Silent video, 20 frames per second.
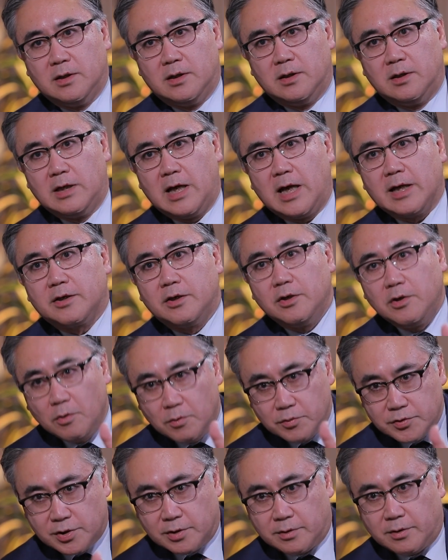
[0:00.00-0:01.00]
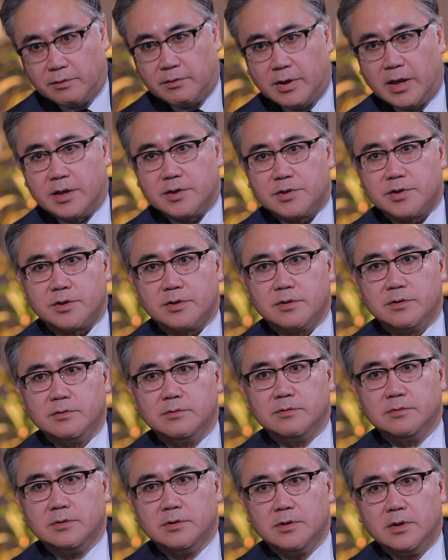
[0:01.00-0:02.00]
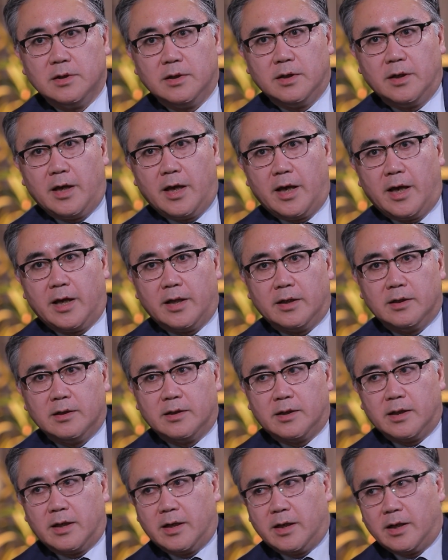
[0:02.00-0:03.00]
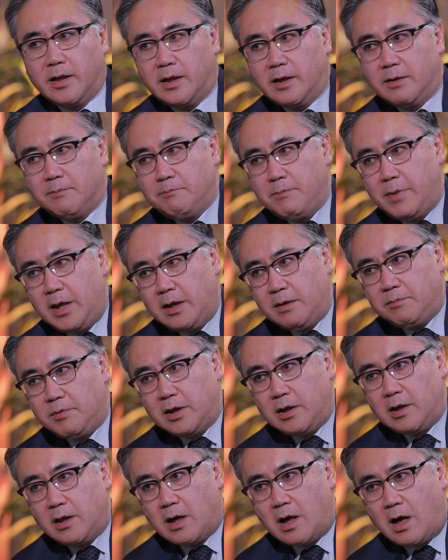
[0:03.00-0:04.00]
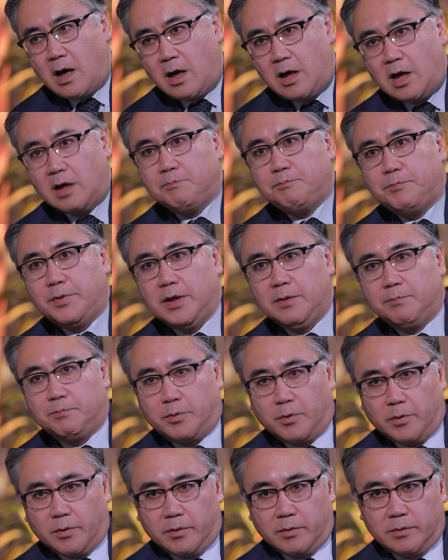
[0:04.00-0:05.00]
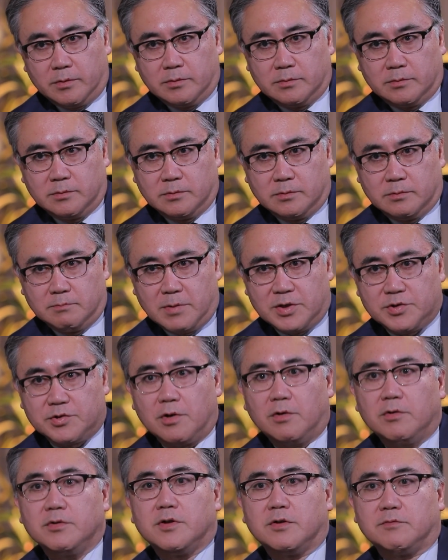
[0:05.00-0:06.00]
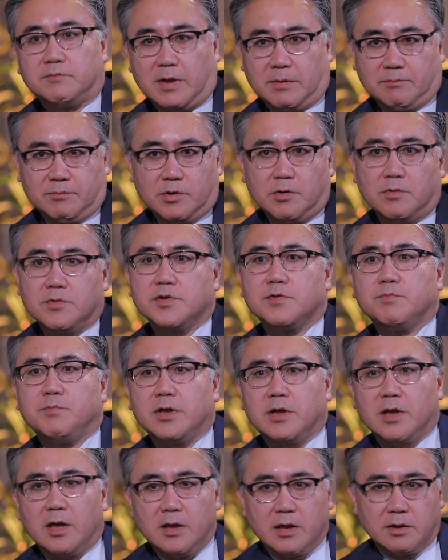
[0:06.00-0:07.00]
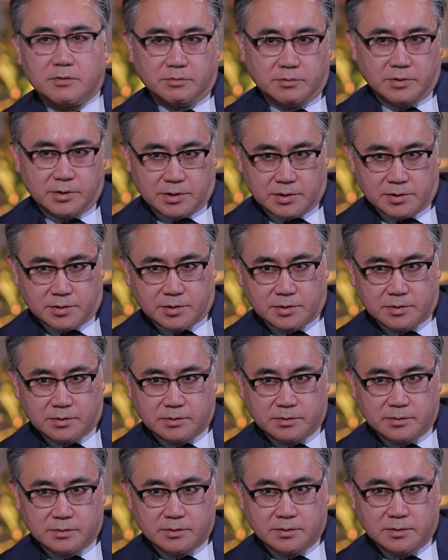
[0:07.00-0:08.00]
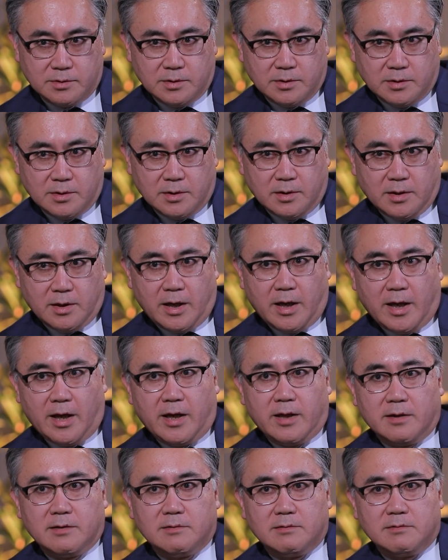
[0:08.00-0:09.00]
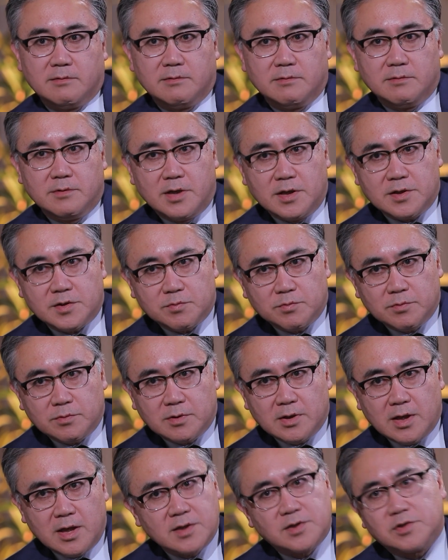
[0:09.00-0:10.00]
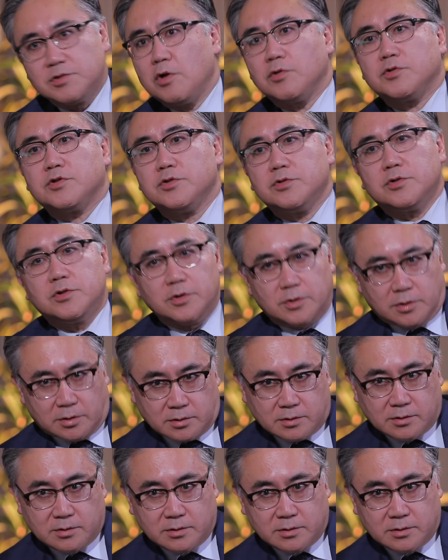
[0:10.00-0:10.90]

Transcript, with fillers: like your generation. Yes. And uh, maybe Arab people, majority of them, don't speak any Kurdish. And this is not too good